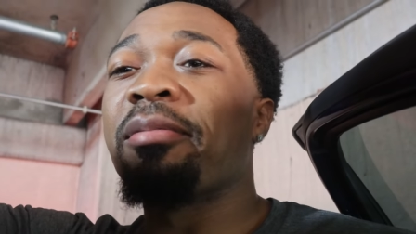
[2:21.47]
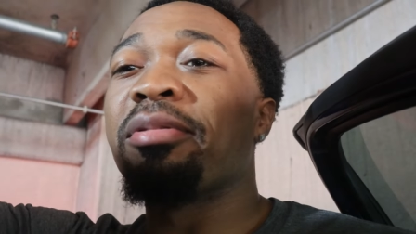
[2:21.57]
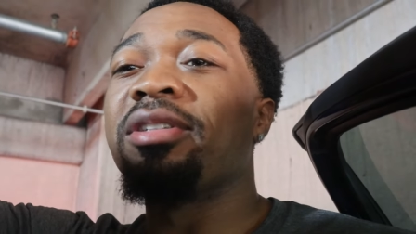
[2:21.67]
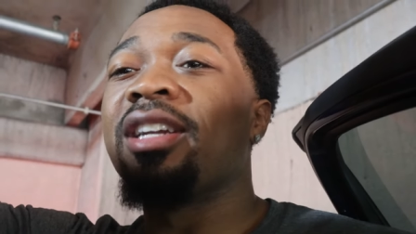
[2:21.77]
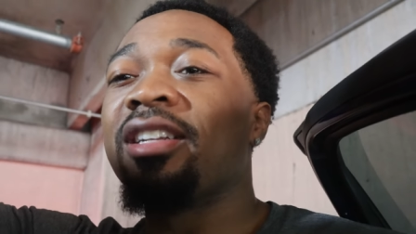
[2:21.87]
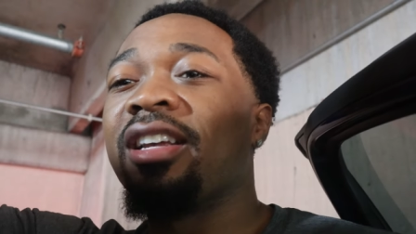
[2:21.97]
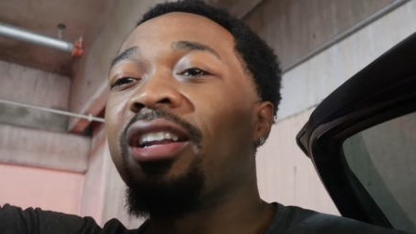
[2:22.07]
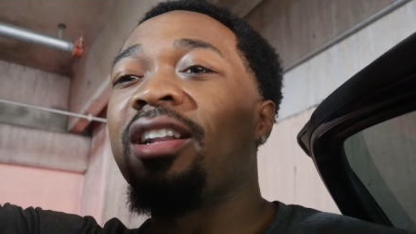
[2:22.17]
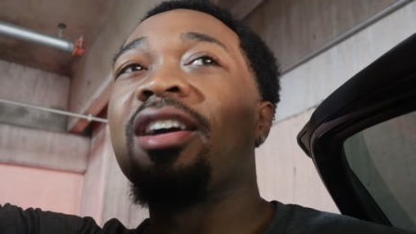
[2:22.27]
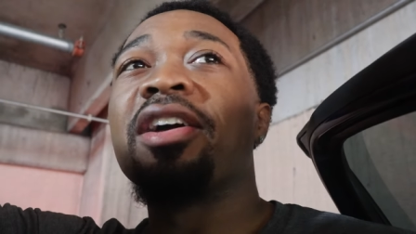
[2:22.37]
I appreciate
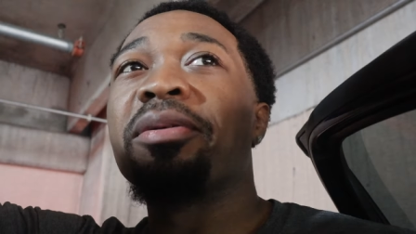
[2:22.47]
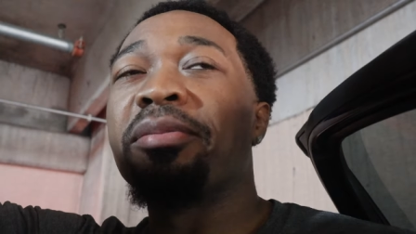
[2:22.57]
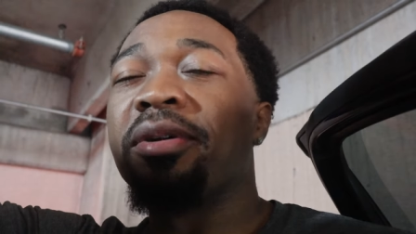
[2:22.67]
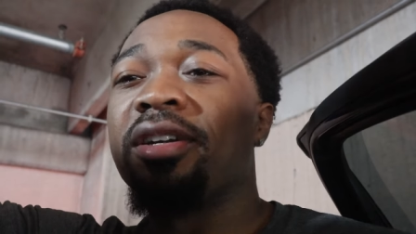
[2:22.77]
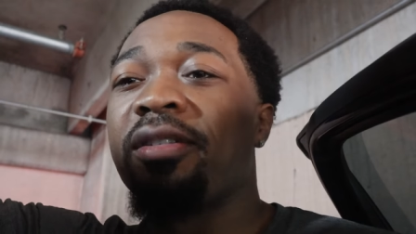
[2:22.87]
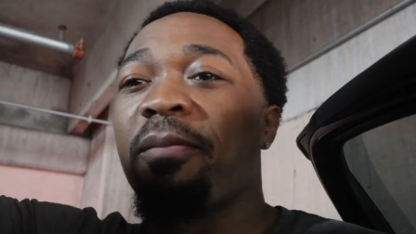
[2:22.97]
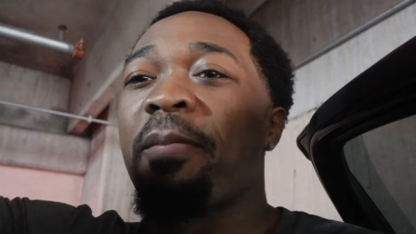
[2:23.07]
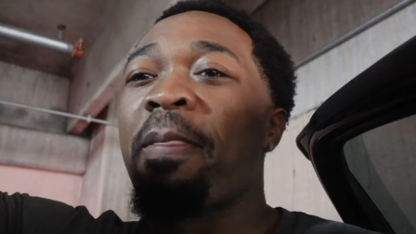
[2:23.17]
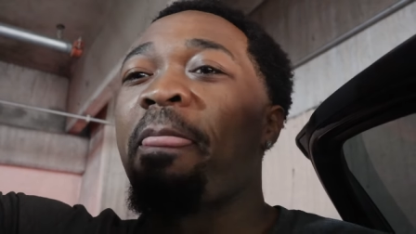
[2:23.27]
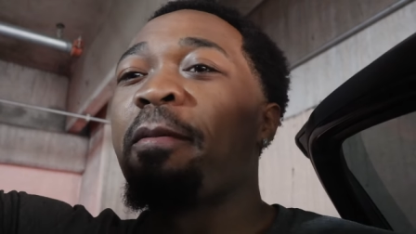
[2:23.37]
that a lot. But
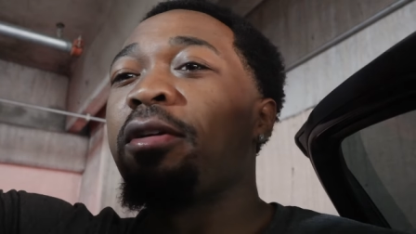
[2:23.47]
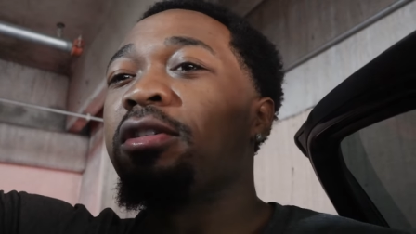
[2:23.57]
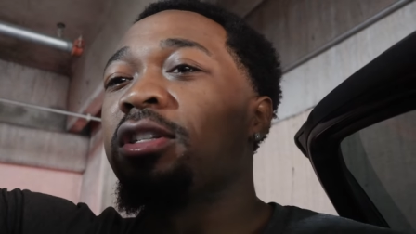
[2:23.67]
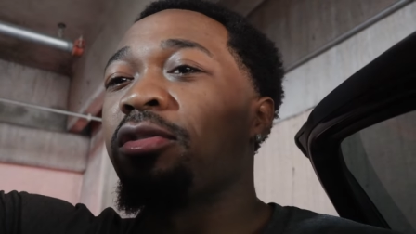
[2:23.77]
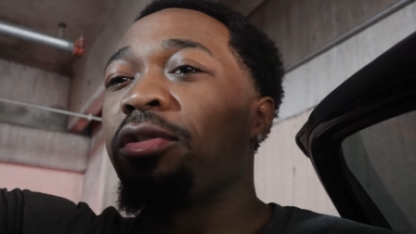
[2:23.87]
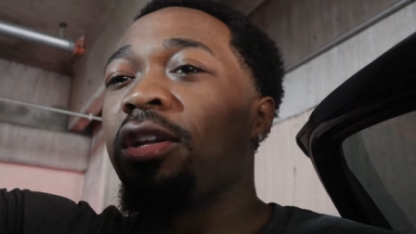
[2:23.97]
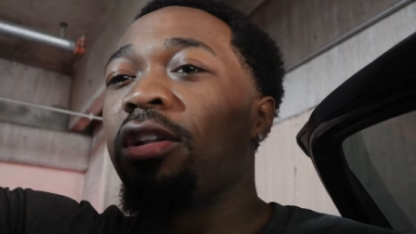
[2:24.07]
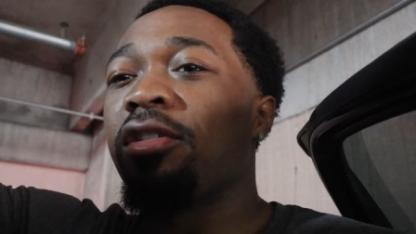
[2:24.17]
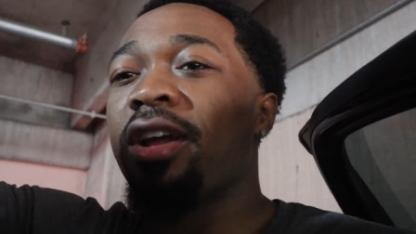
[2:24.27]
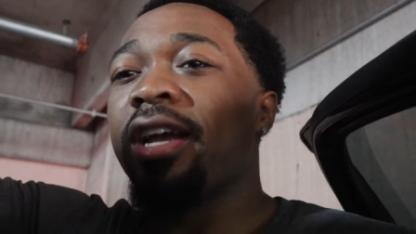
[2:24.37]
we're gonna see if we can
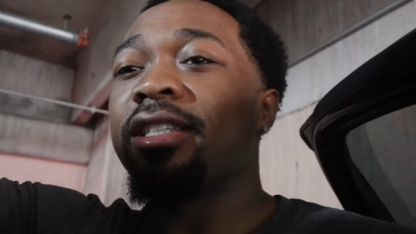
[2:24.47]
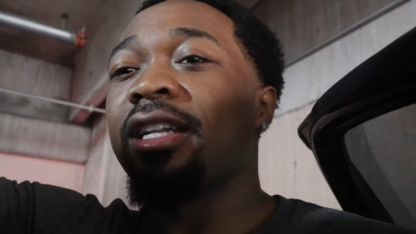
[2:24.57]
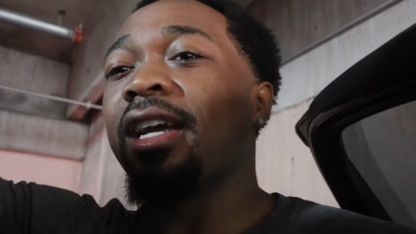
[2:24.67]
get the reaction.